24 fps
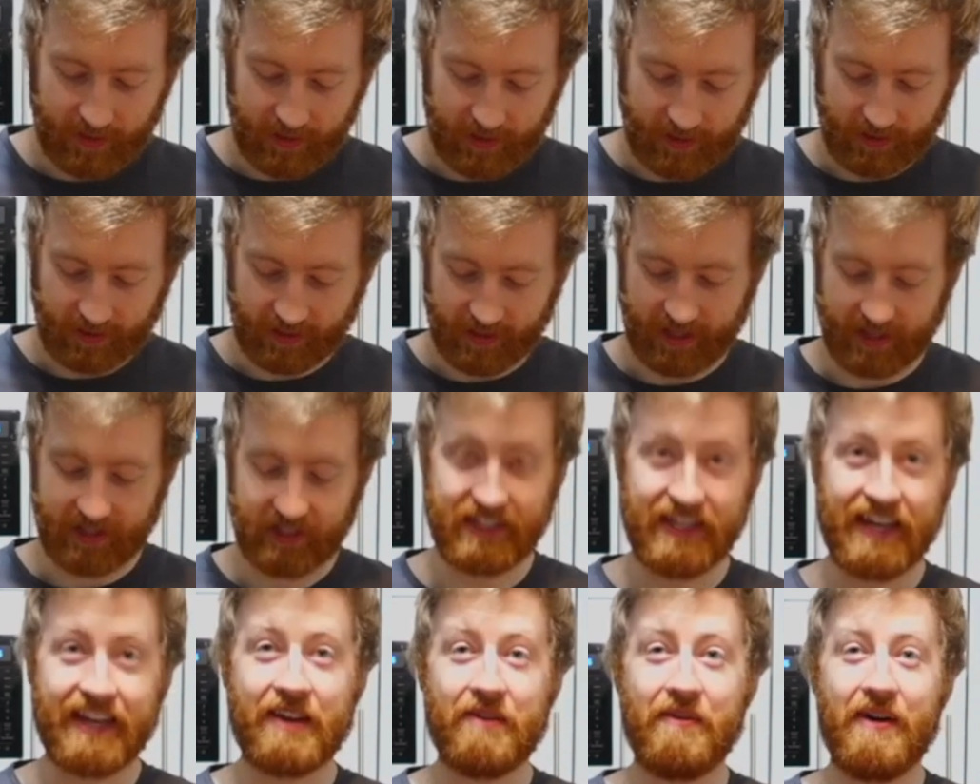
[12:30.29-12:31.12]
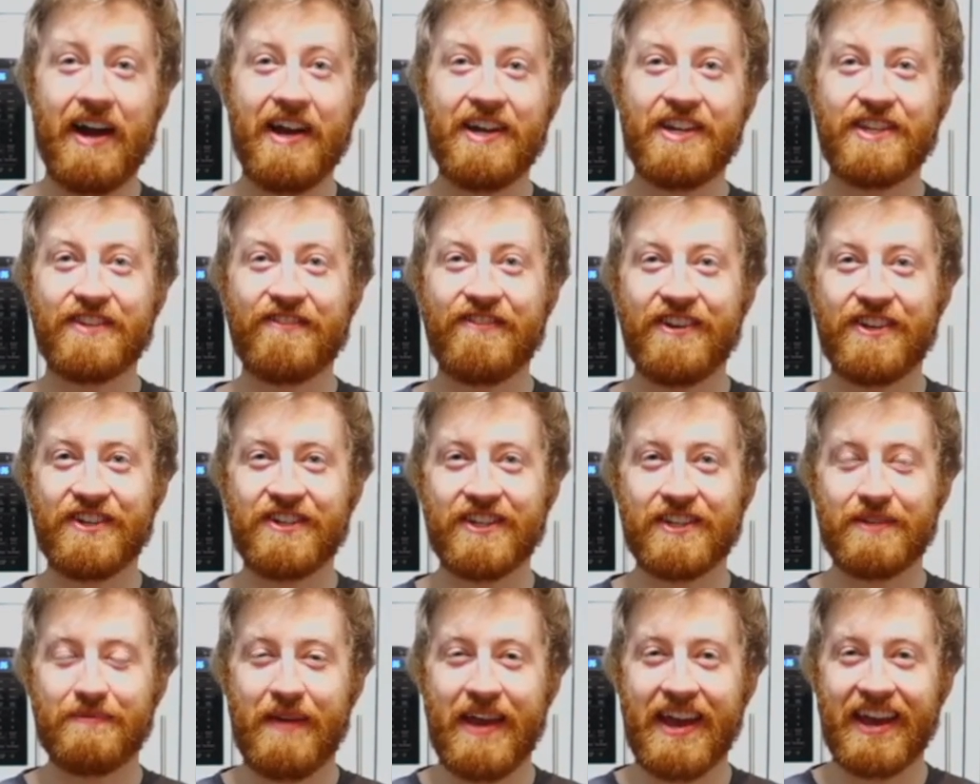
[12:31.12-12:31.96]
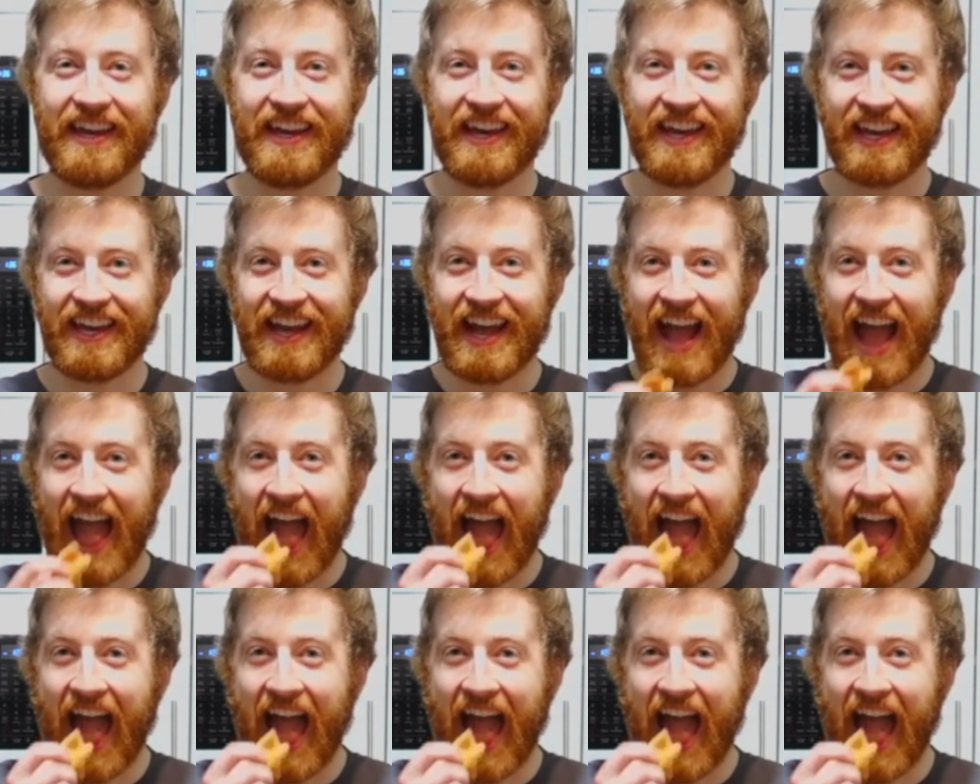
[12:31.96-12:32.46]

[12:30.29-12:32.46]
Hold on a second while I just finish this pancake.